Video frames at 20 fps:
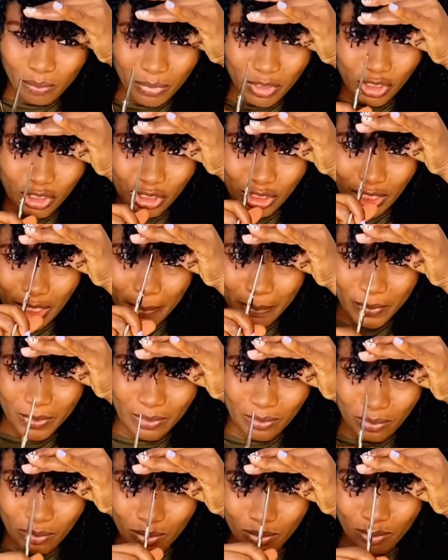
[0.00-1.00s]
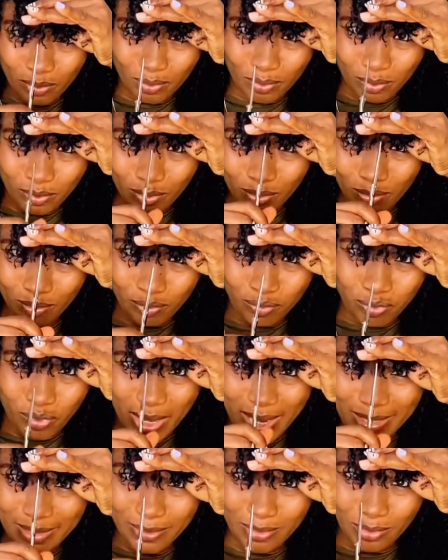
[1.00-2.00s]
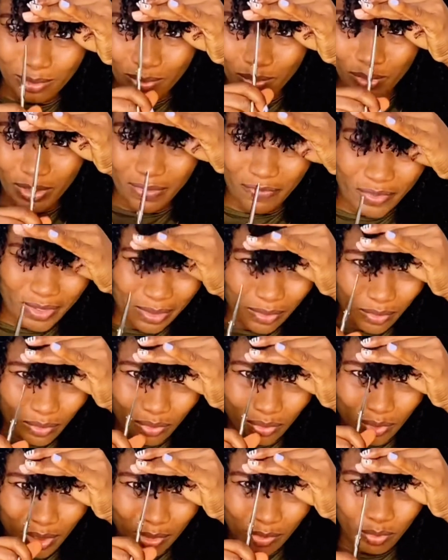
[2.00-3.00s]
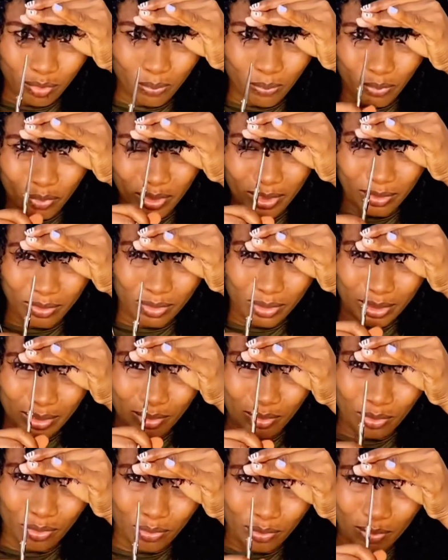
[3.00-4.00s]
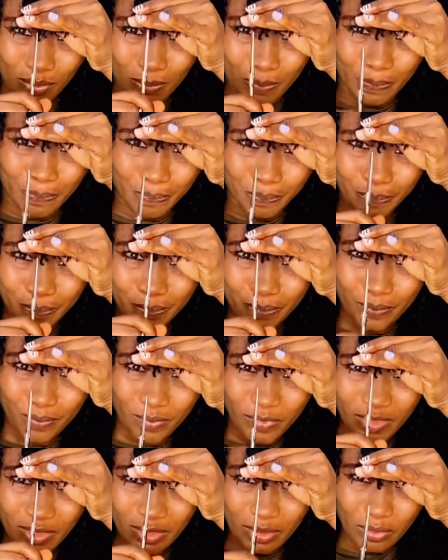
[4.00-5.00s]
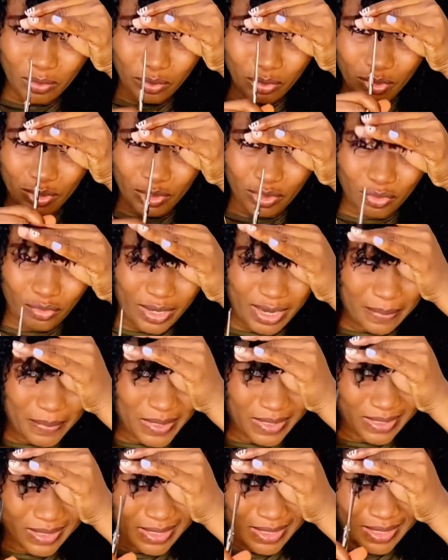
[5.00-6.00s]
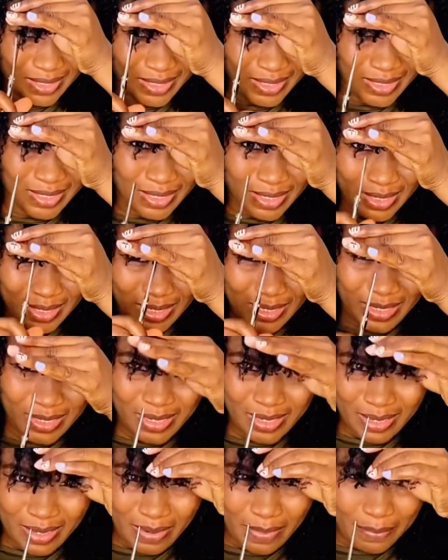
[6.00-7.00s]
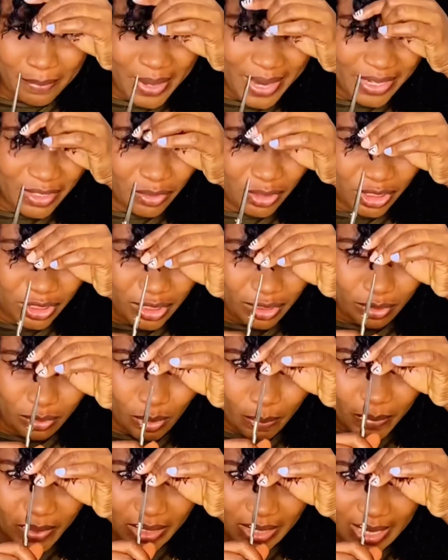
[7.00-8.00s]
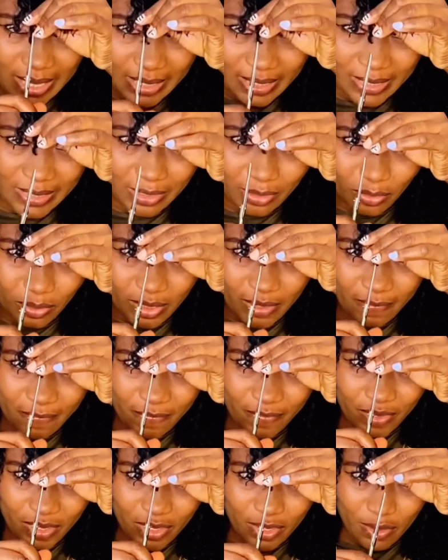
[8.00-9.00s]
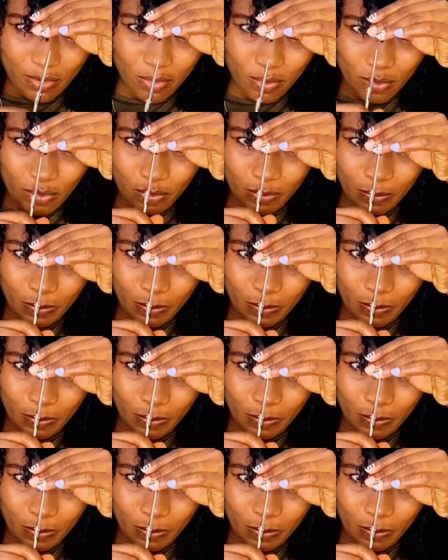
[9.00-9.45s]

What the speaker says: be sharp and look, you know, ras or whatever. I don't know how to pronounce it or to describe it. But I knew she did something like this on a video,